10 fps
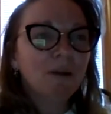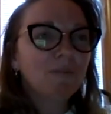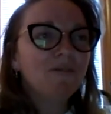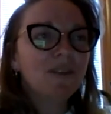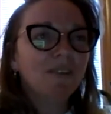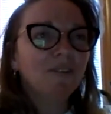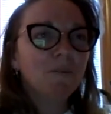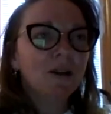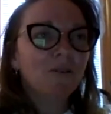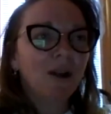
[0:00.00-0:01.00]
we've never
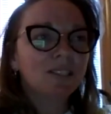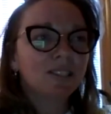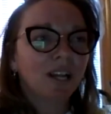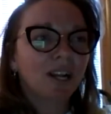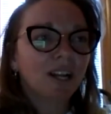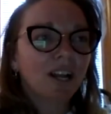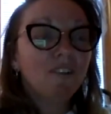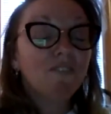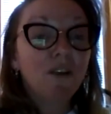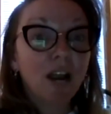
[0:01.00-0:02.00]
been arrested.
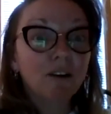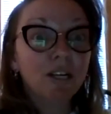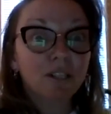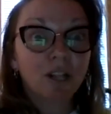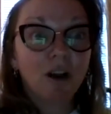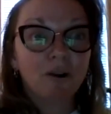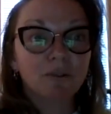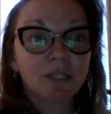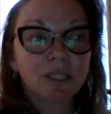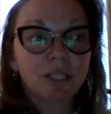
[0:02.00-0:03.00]
Very
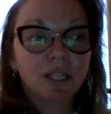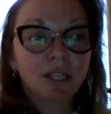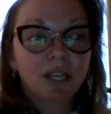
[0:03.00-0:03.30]
close.